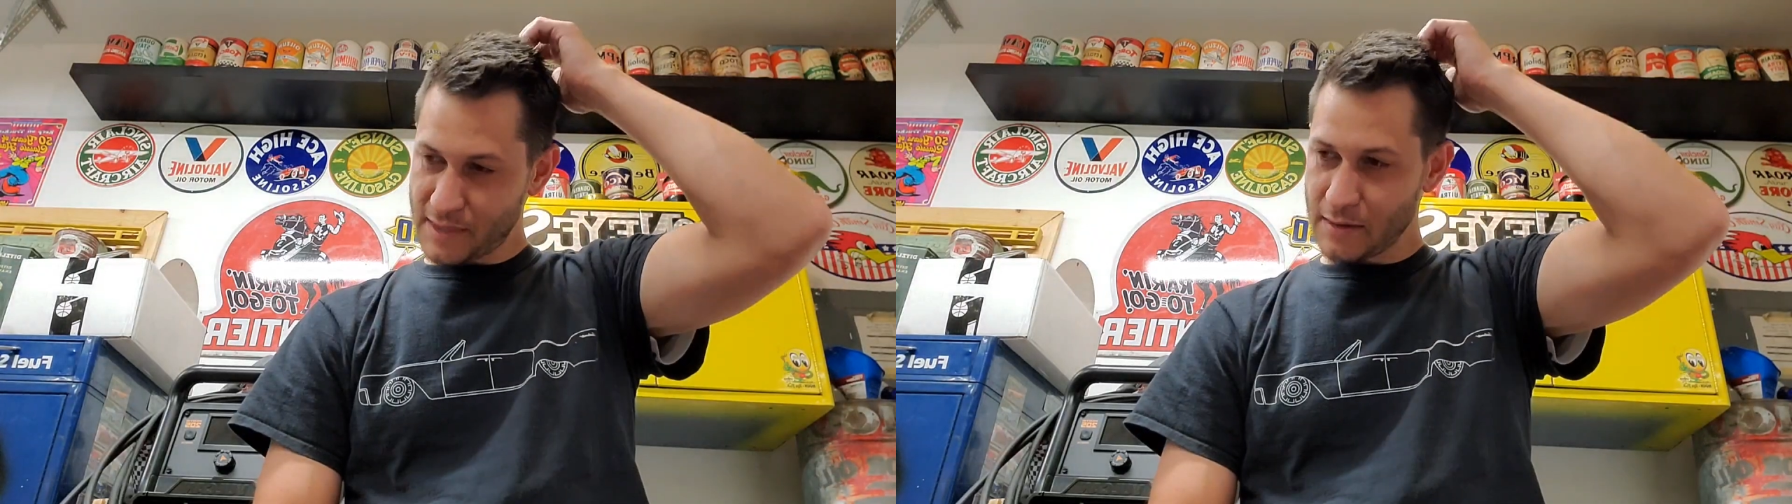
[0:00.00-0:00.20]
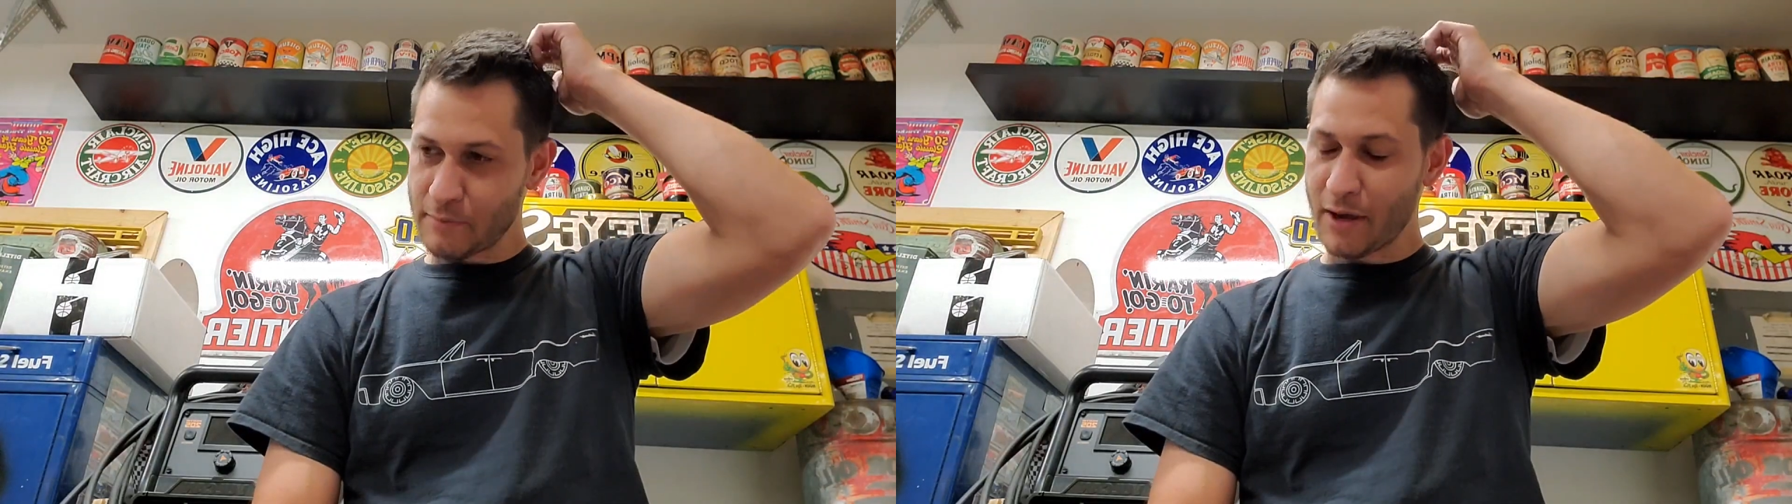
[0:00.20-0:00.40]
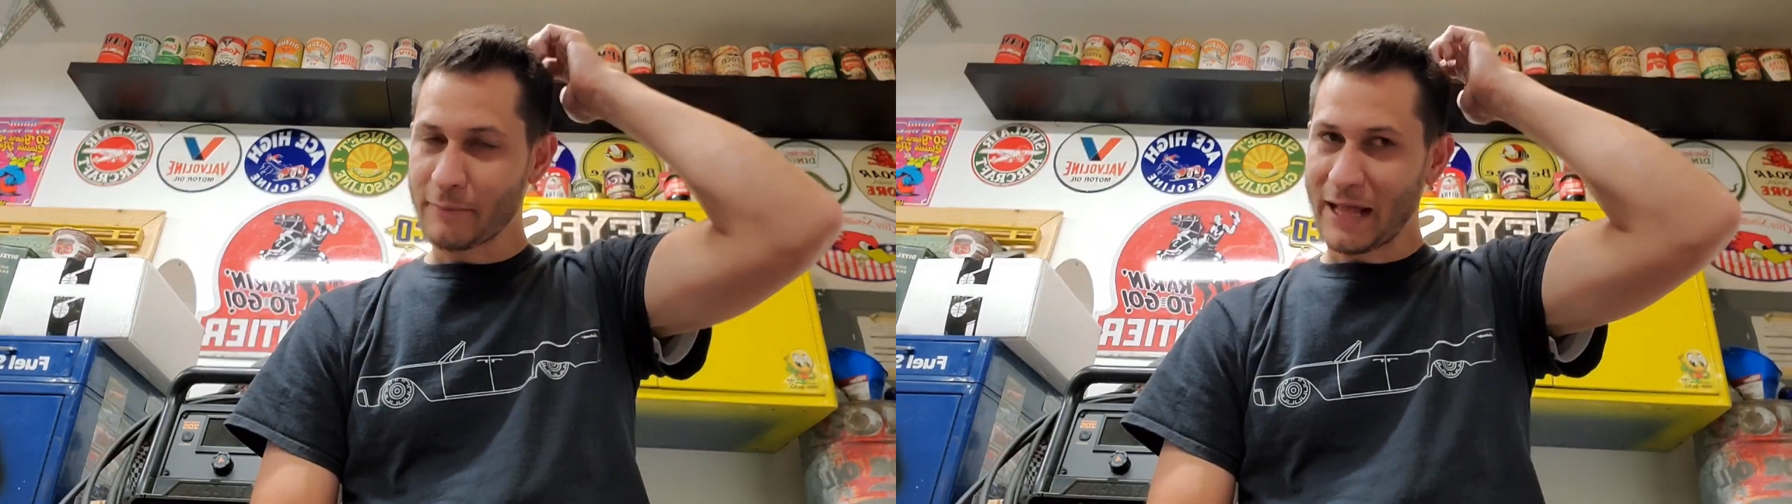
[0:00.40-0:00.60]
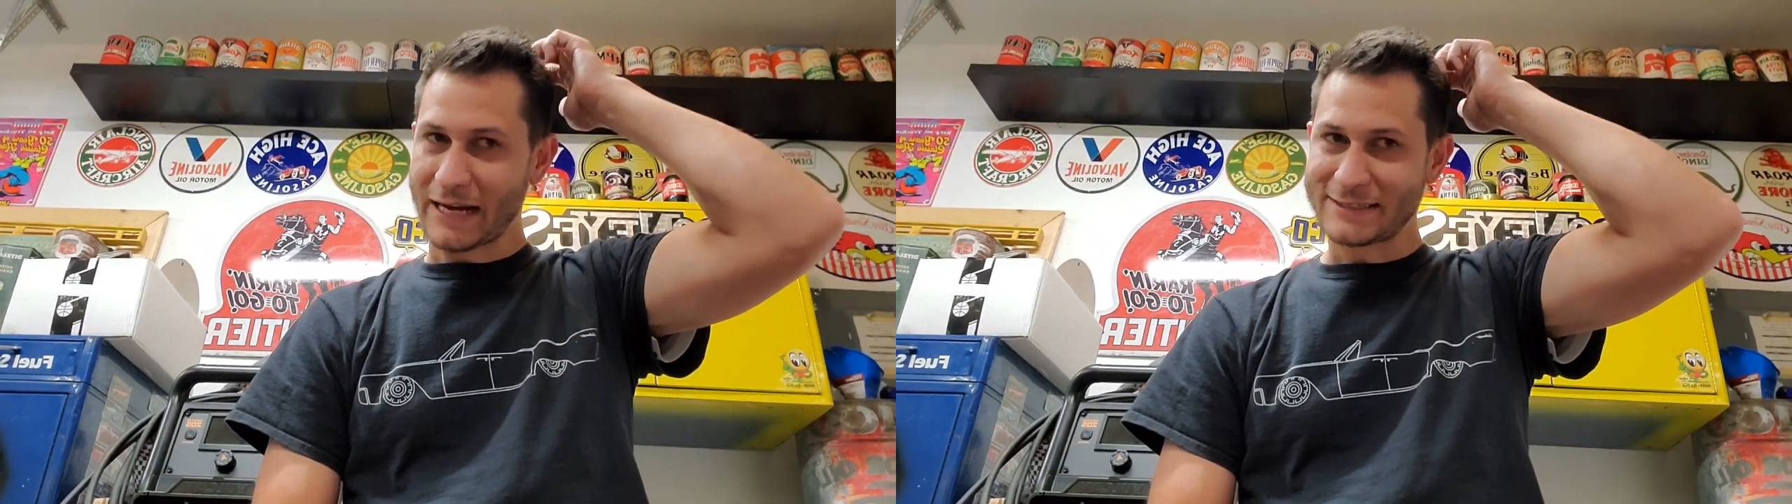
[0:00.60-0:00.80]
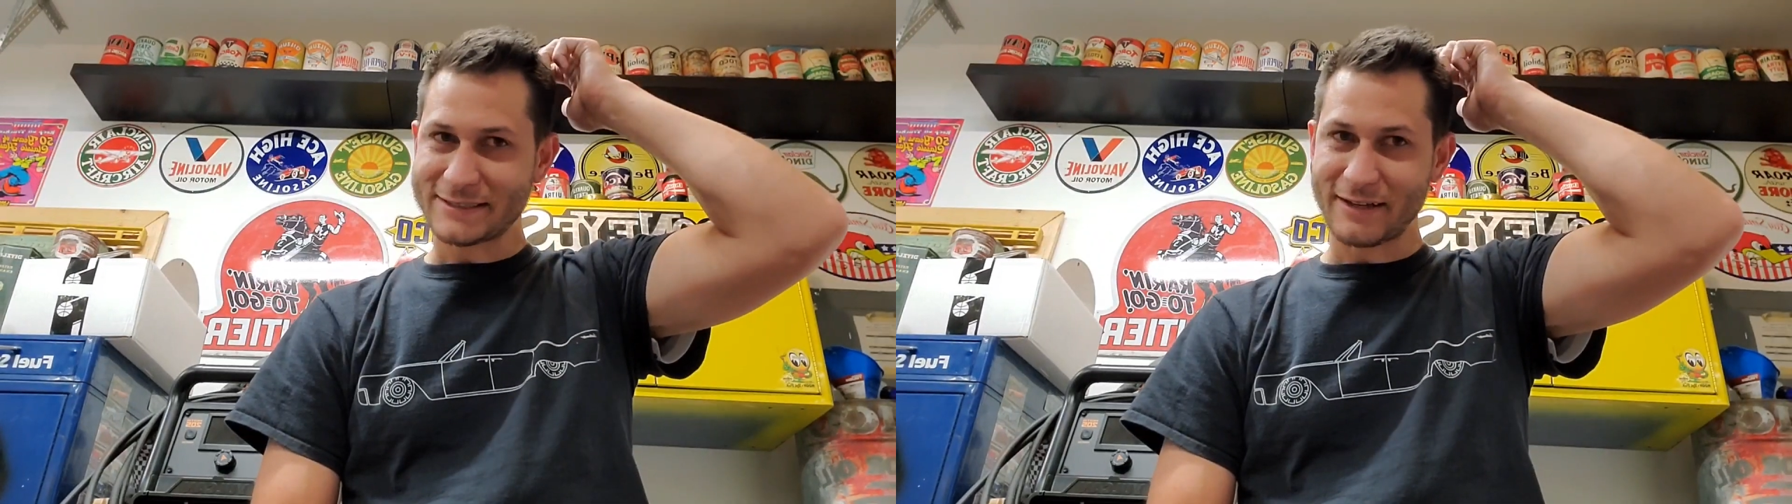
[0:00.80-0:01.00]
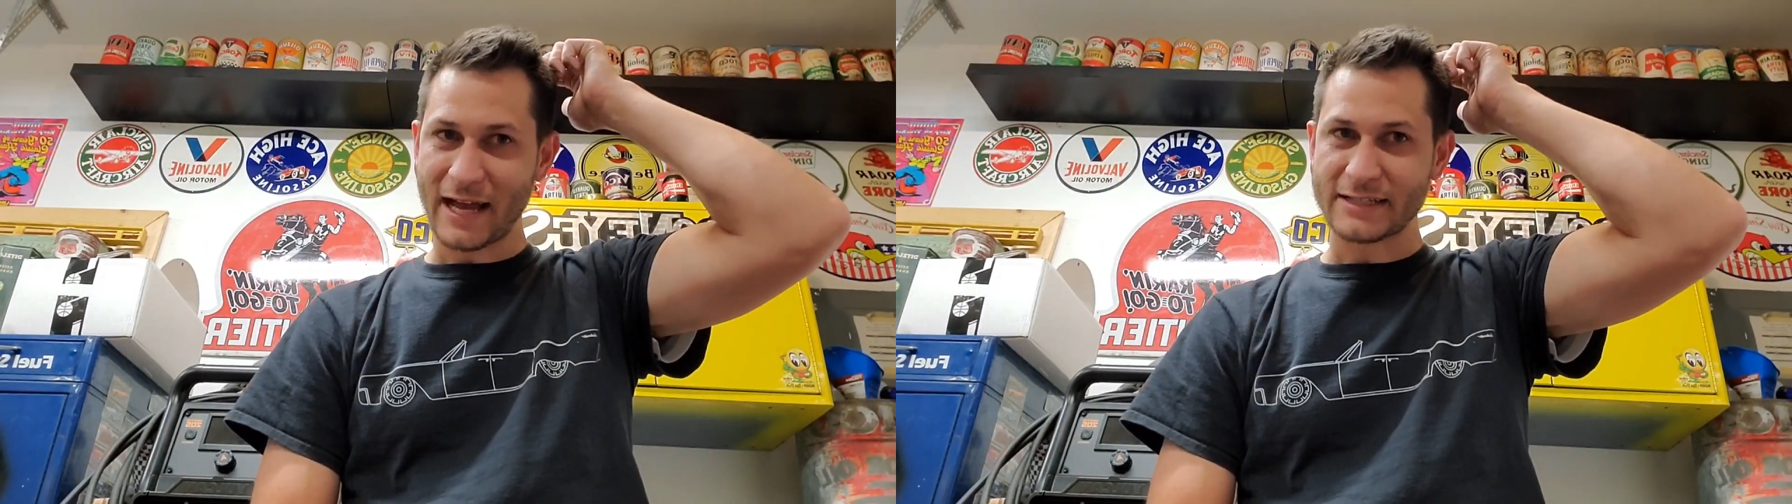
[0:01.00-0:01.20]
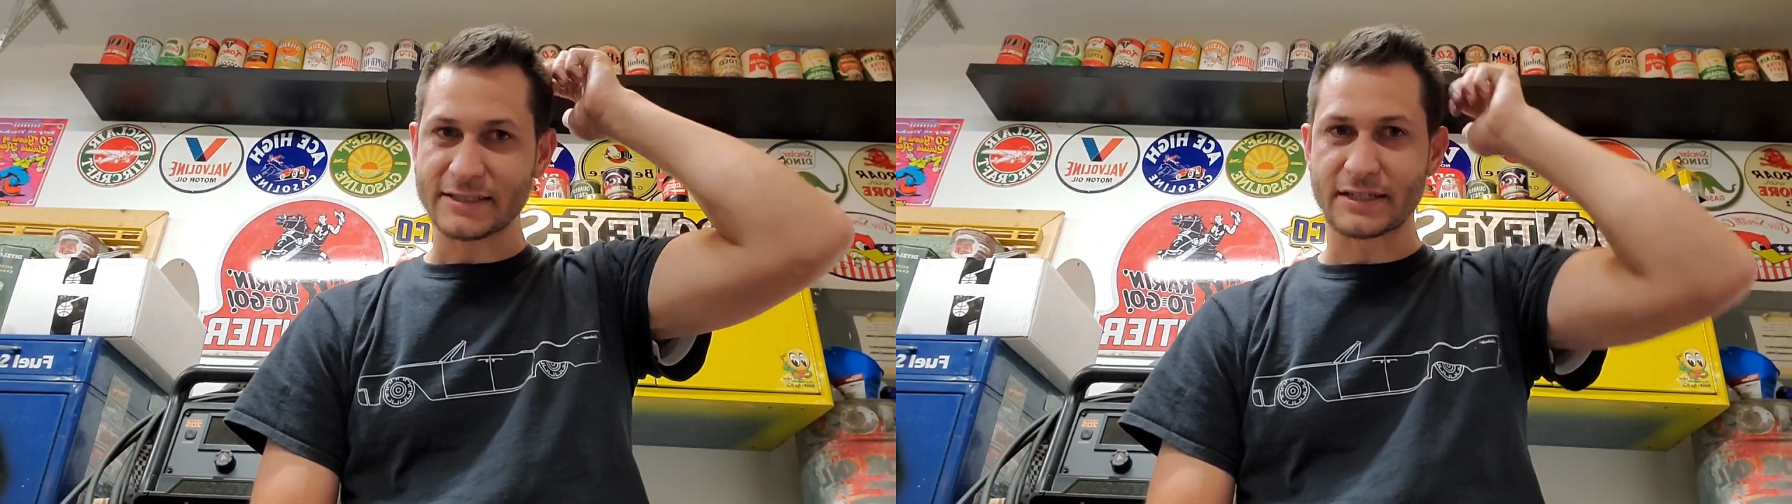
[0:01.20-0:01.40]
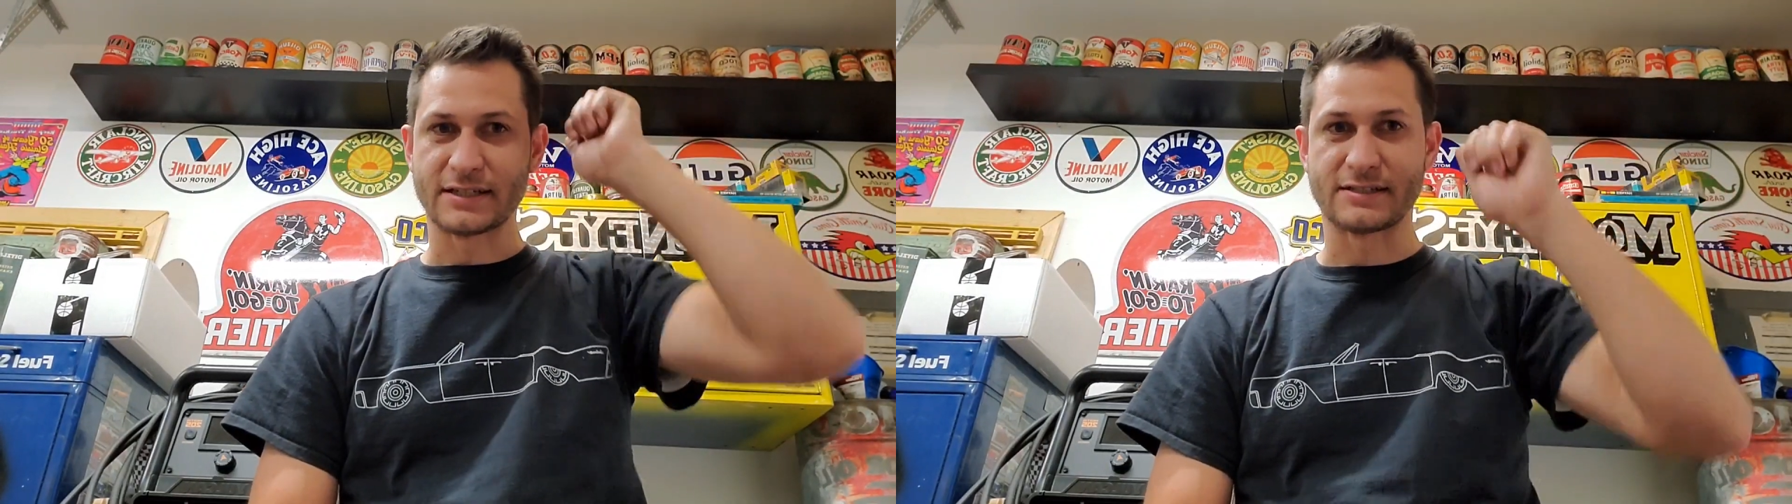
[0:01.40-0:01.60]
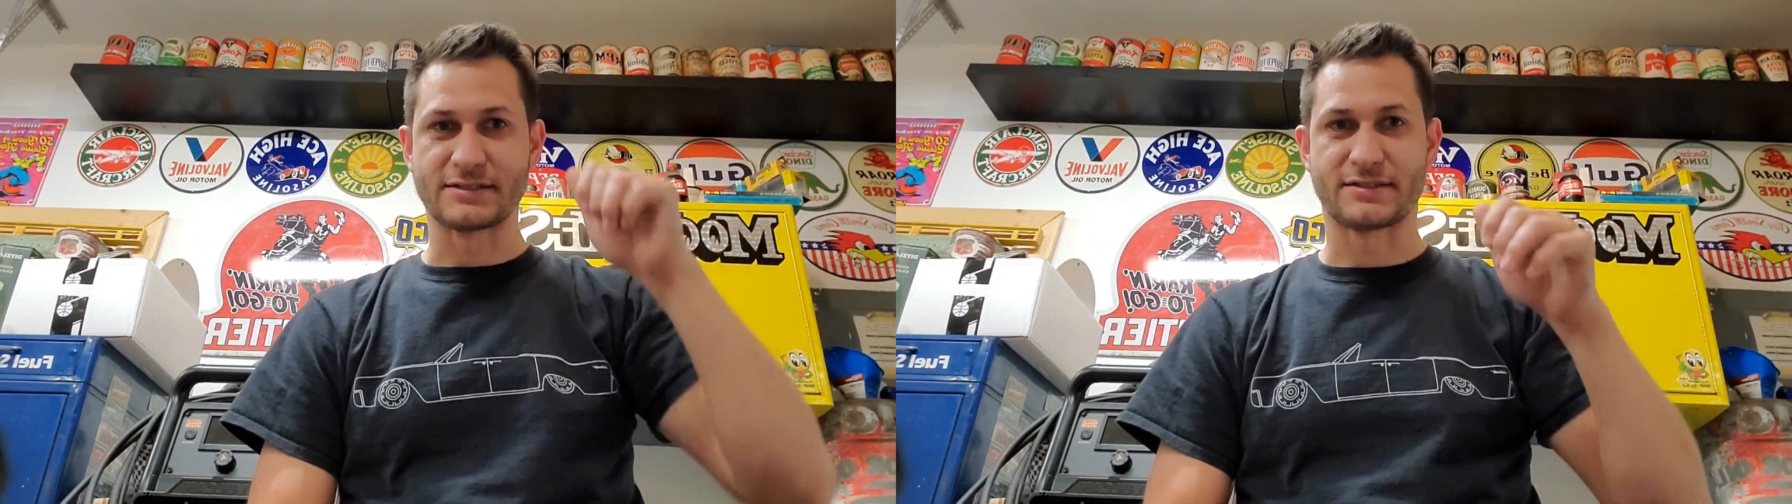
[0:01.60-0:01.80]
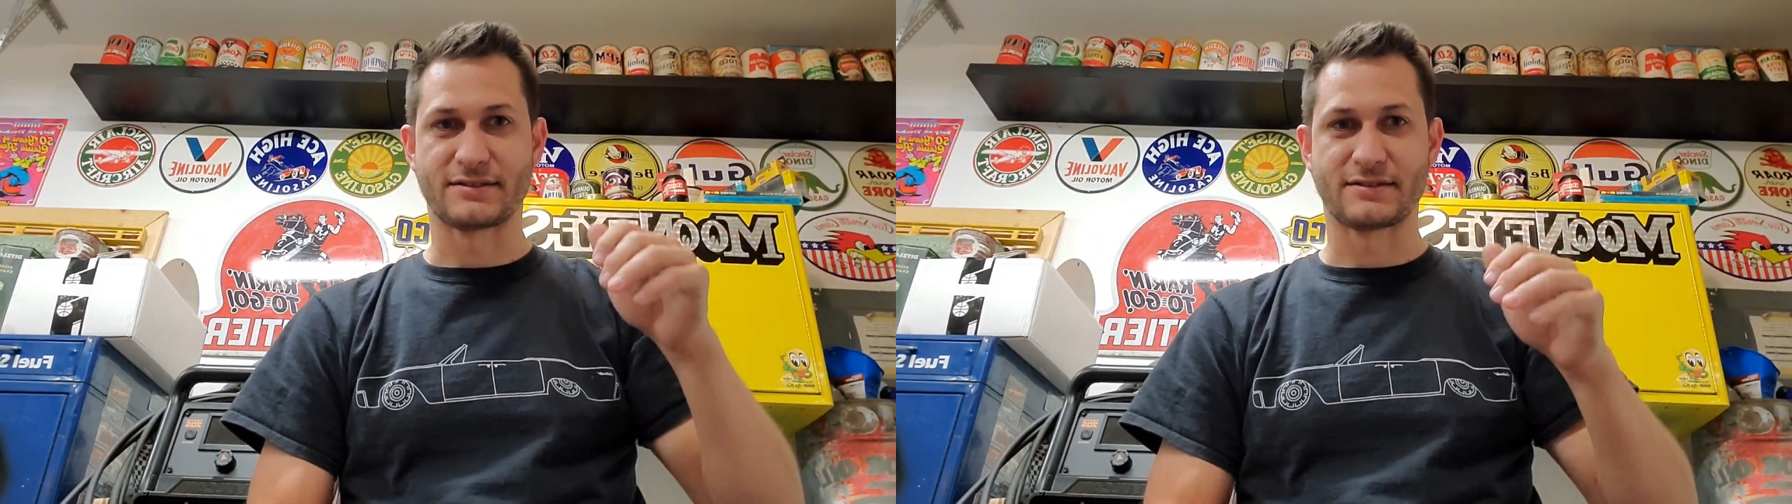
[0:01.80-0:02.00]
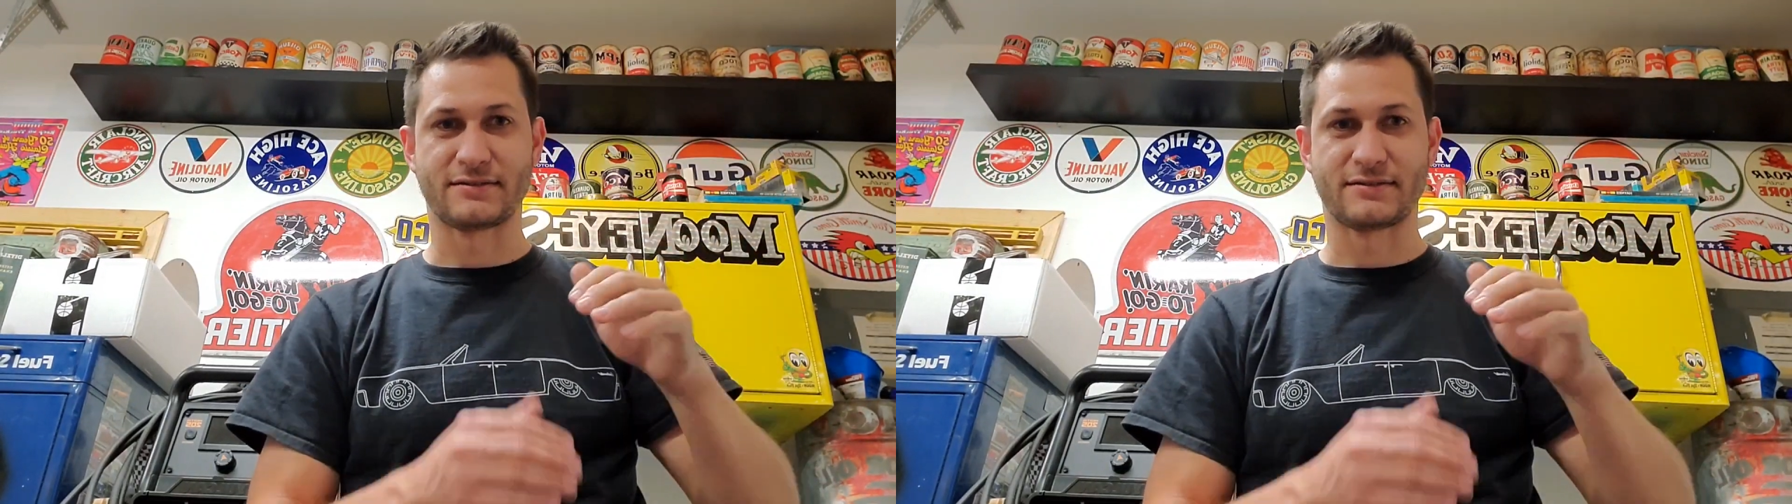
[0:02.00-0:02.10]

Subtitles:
But I'm glad he still has it, because